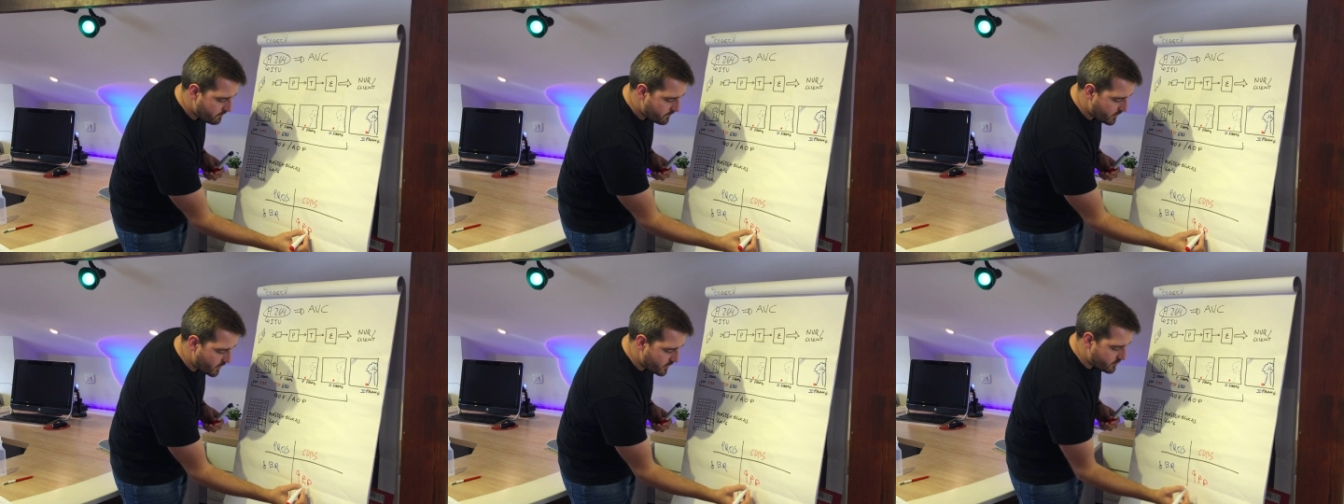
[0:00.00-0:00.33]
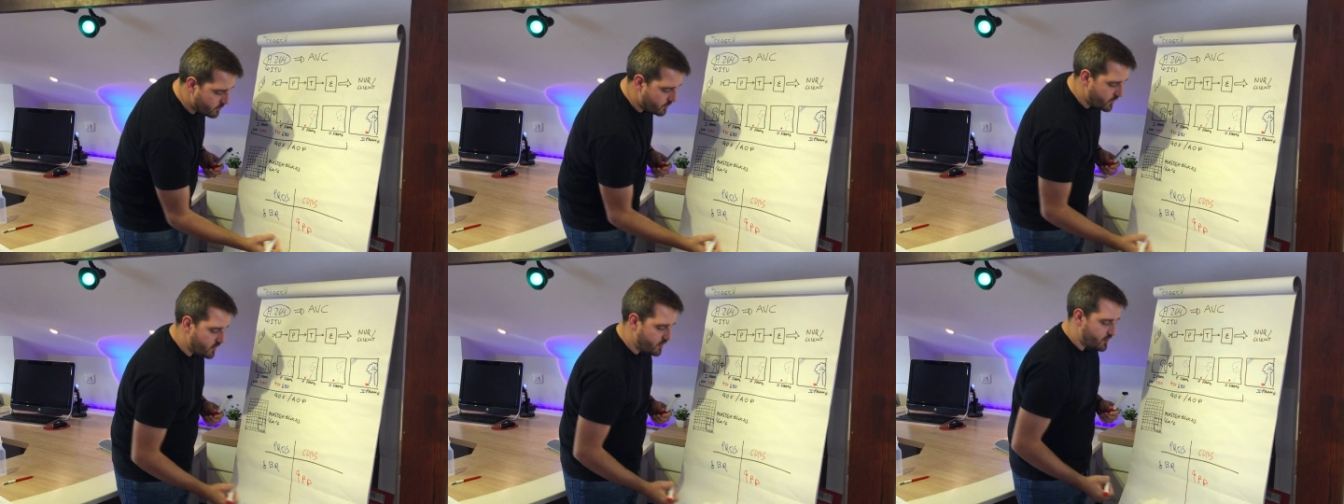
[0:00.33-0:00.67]

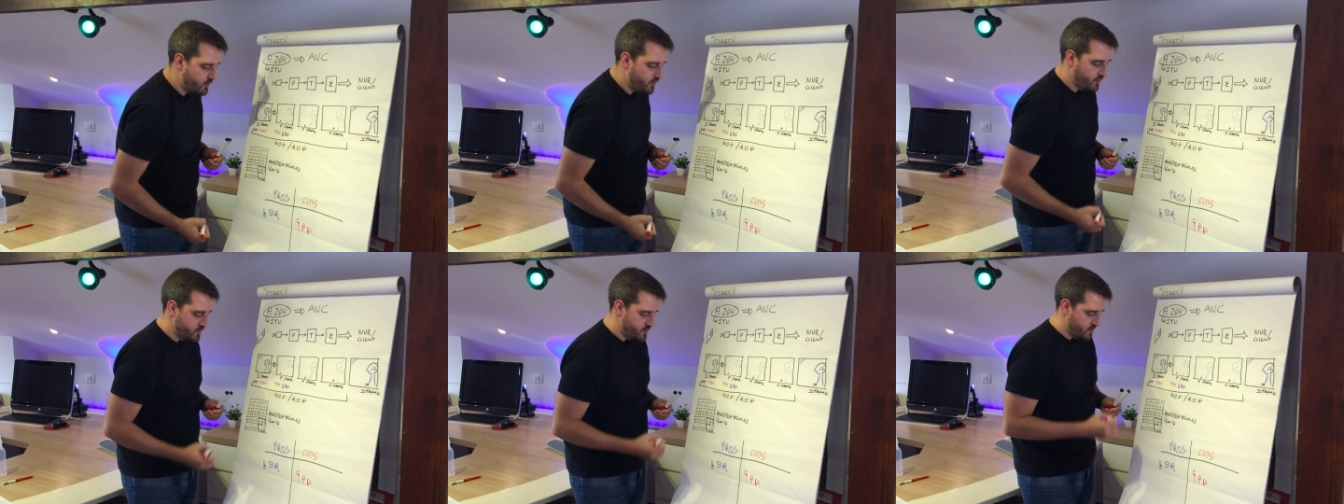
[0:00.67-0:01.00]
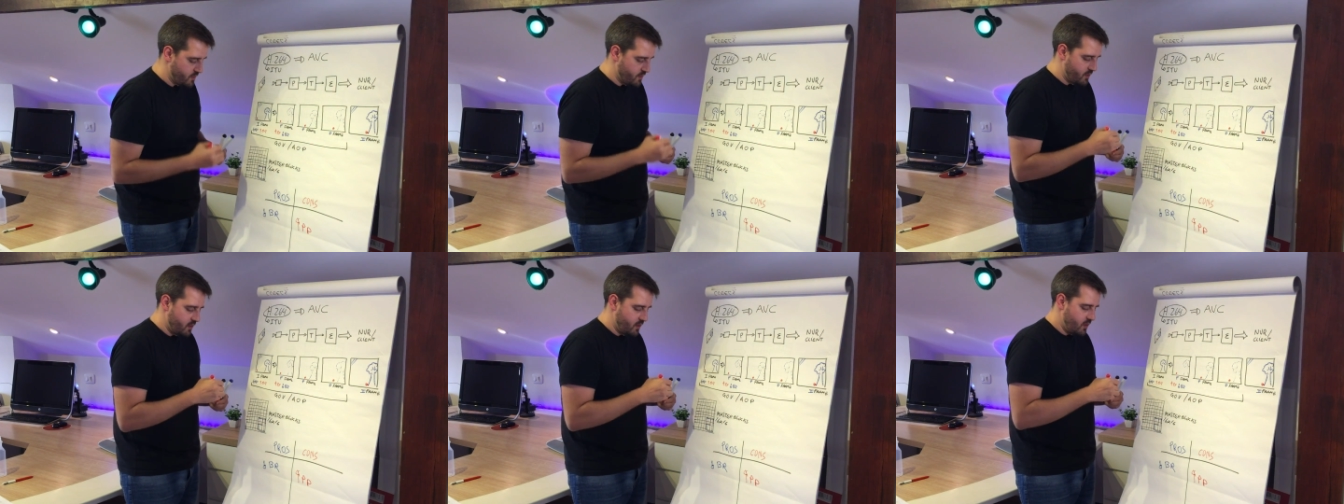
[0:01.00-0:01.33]
that we are
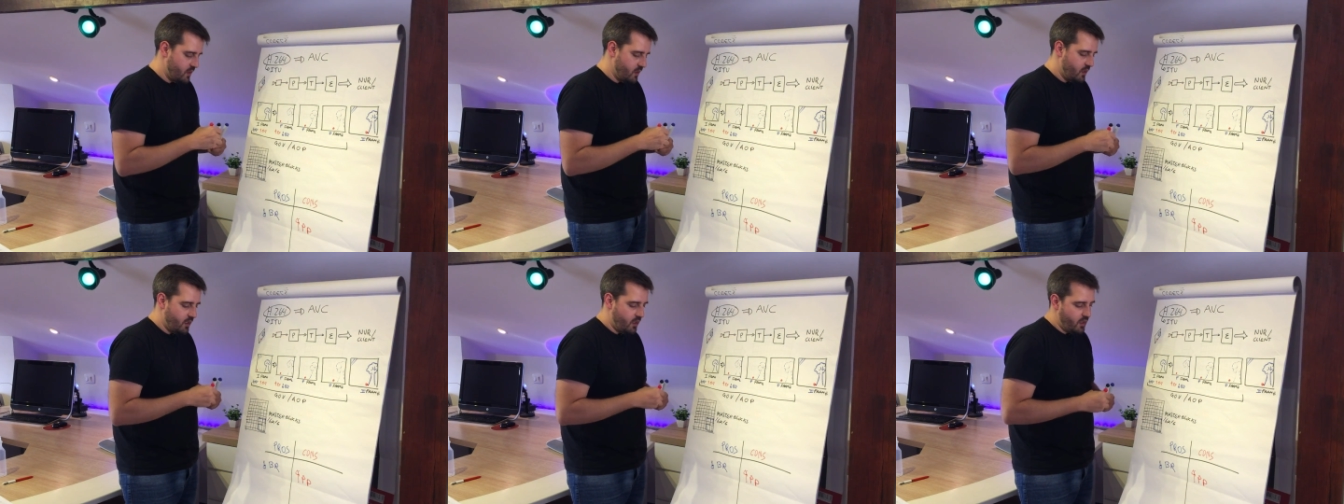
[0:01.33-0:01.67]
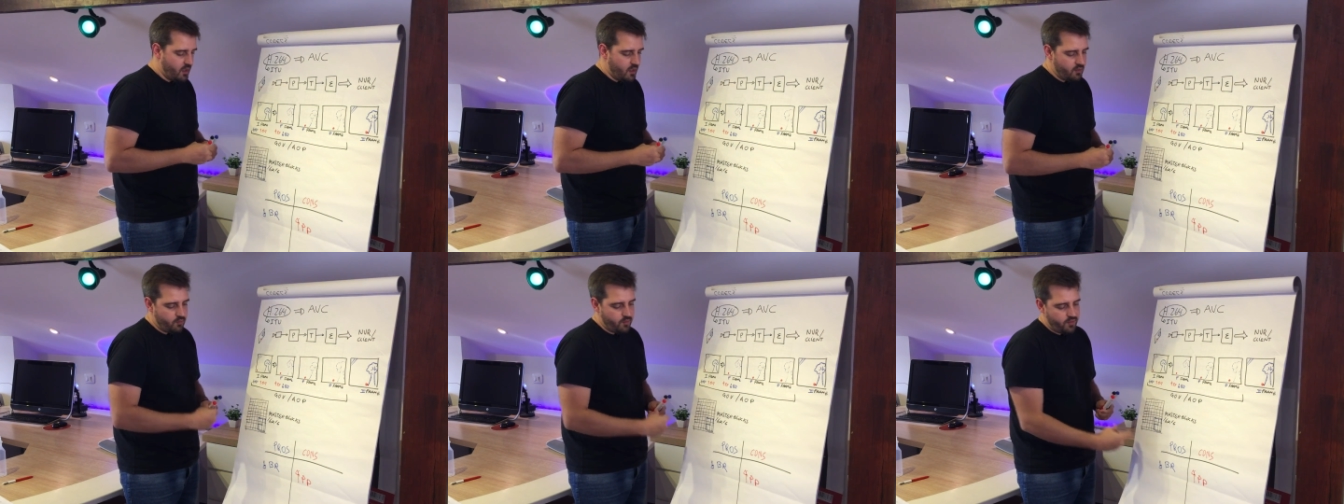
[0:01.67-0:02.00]
using,
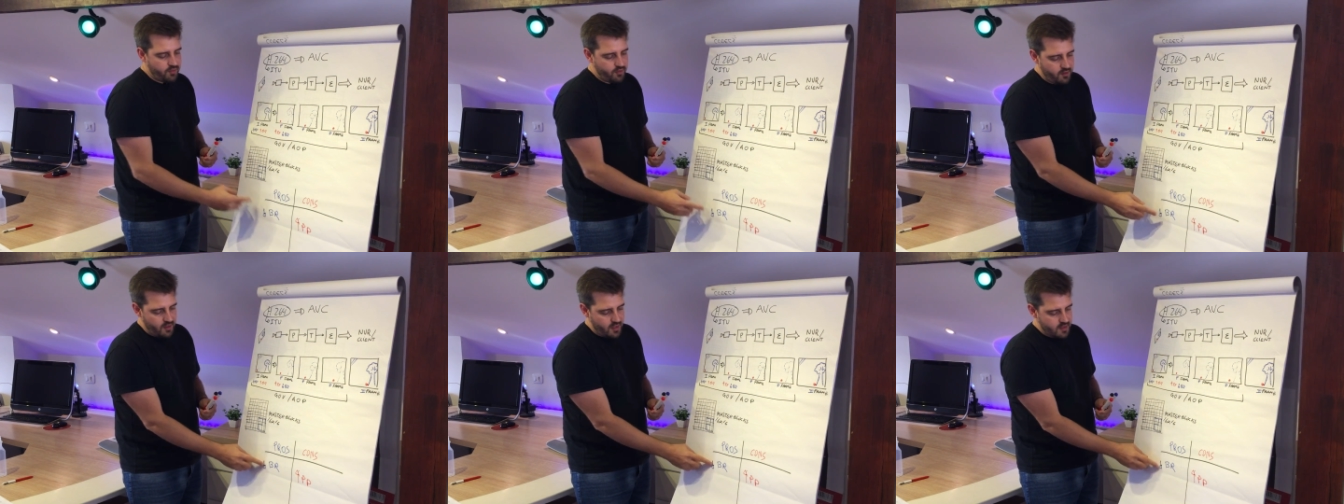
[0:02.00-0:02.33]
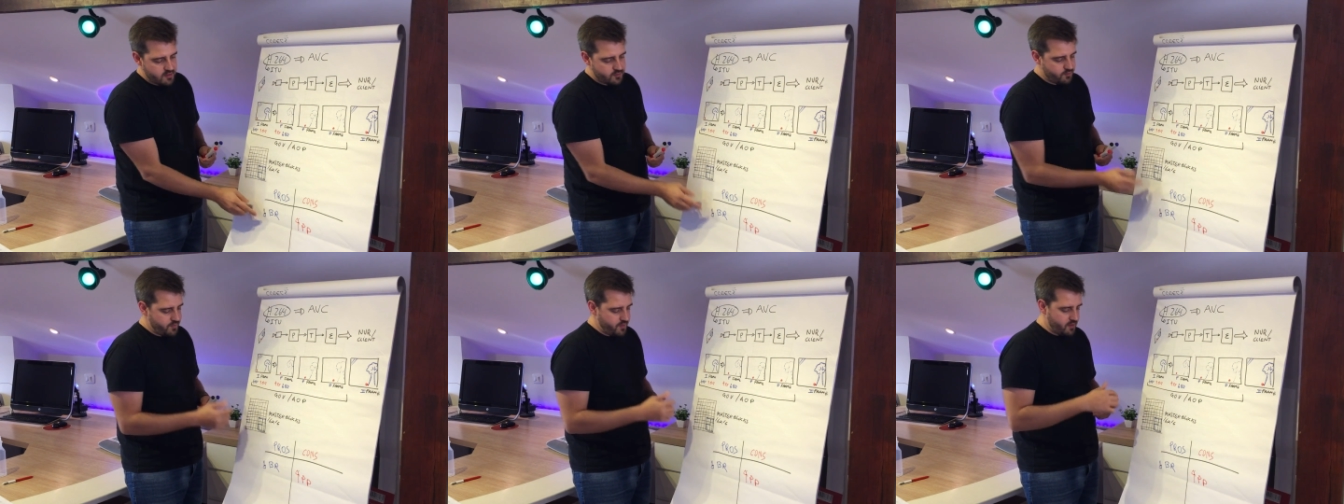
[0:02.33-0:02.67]
and with
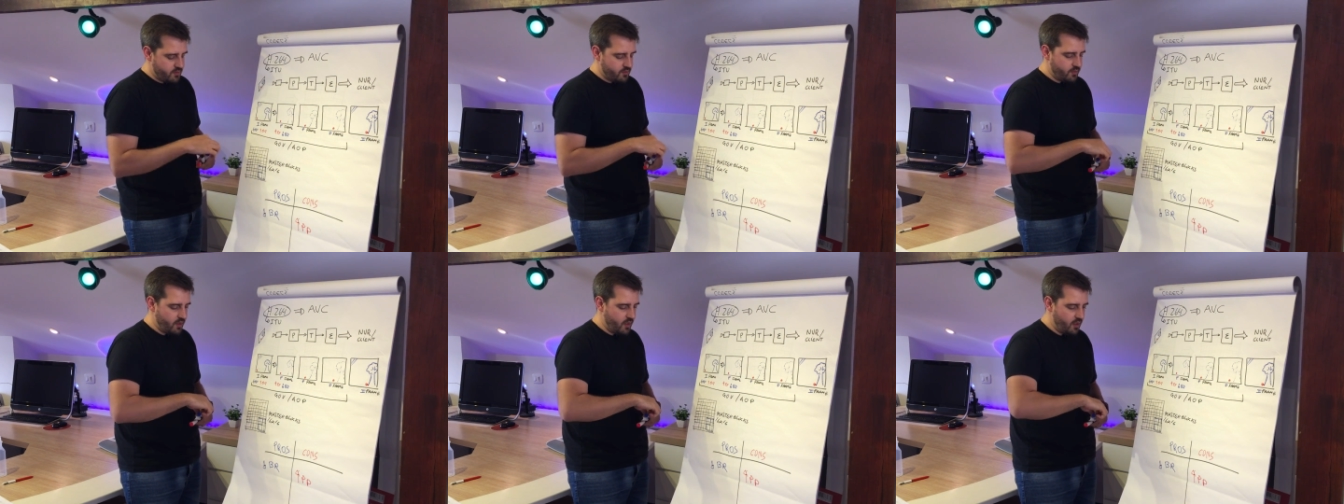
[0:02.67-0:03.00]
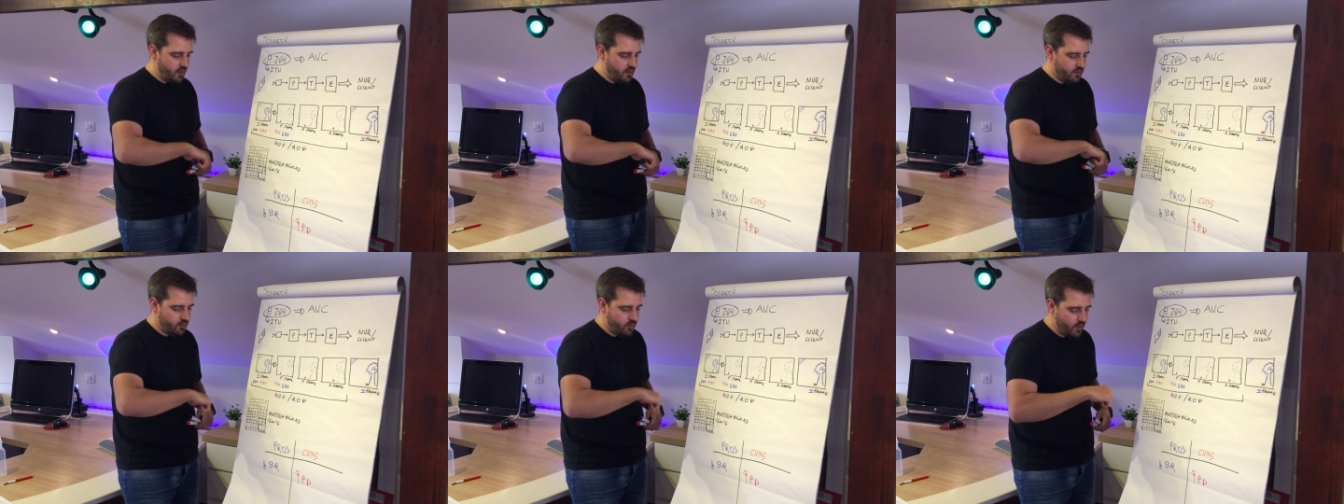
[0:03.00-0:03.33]
less
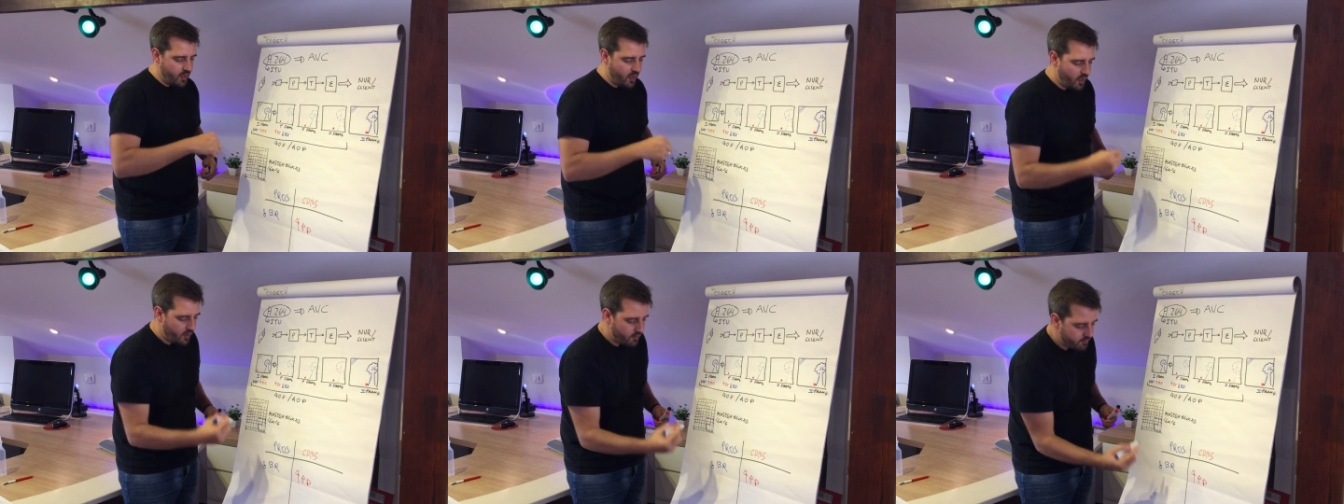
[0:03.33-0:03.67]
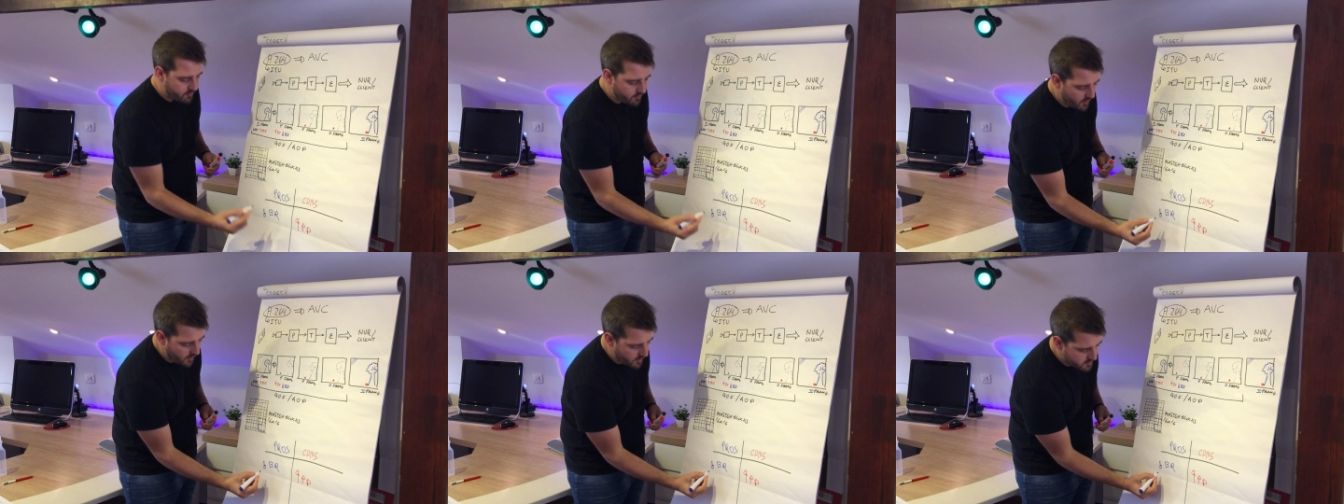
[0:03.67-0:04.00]
bitrate we
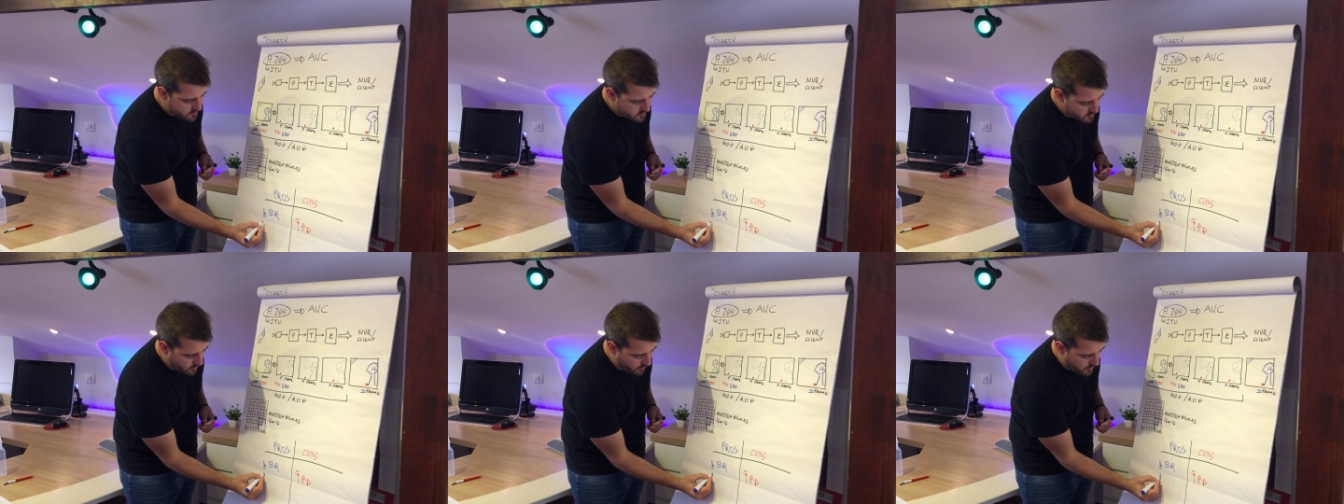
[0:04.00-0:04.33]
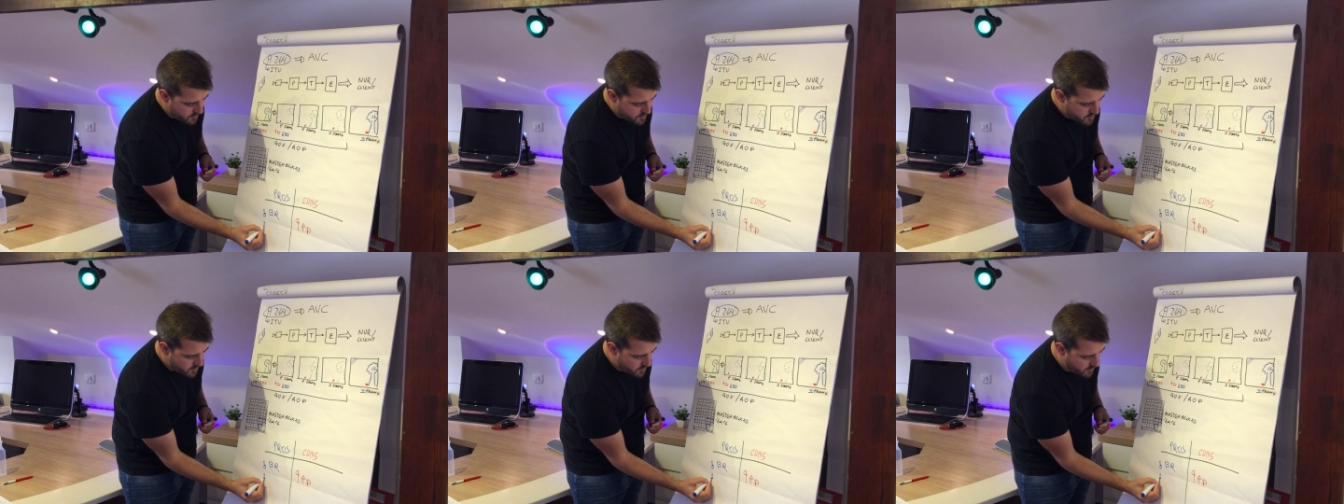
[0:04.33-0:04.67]
have less
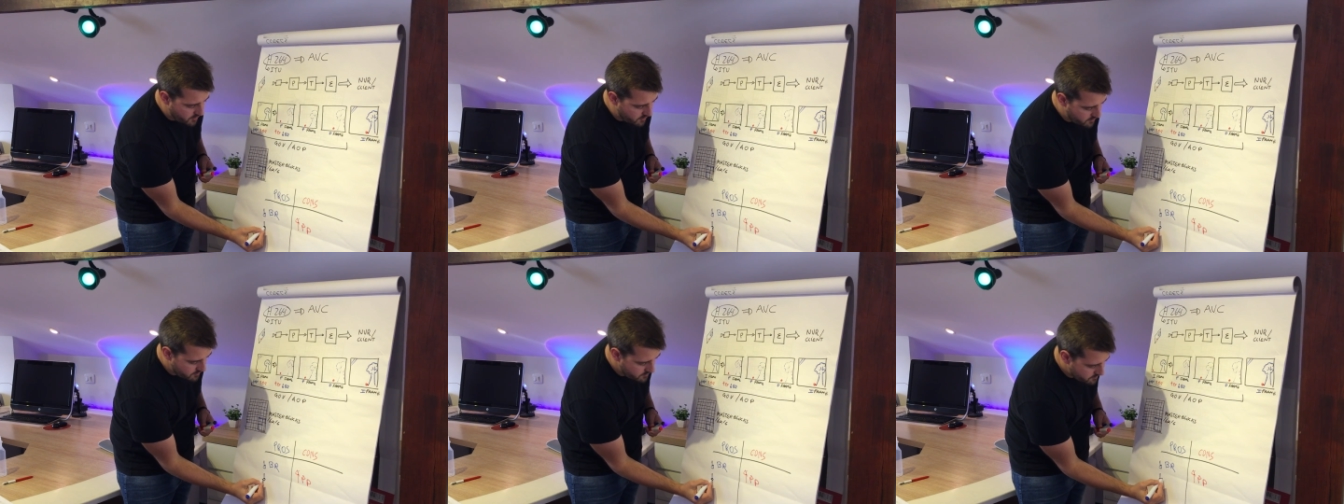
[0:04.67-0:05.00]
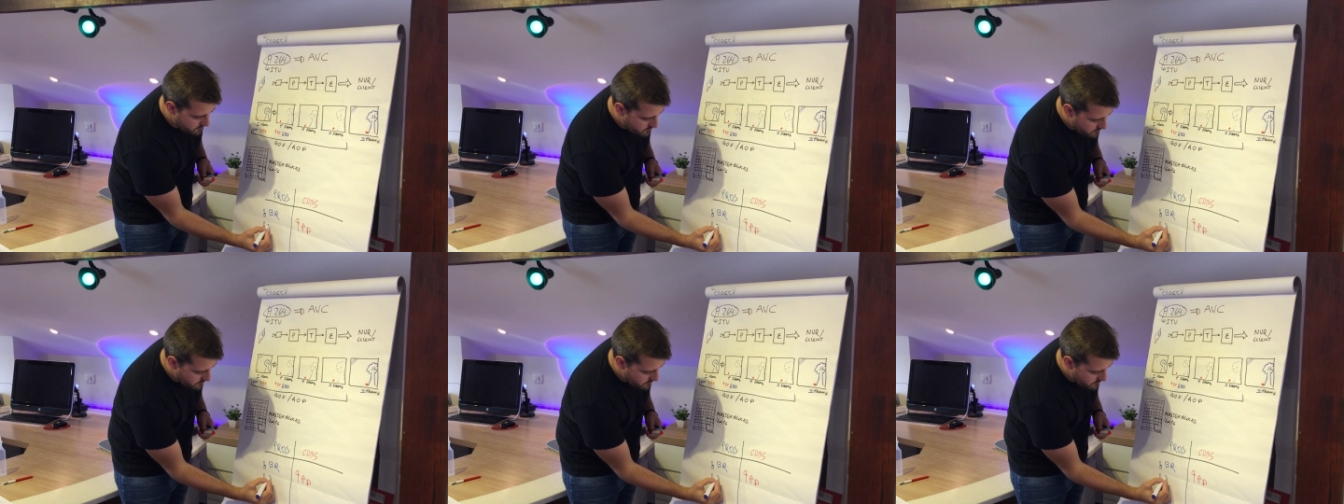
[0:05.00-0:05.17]
storage needed.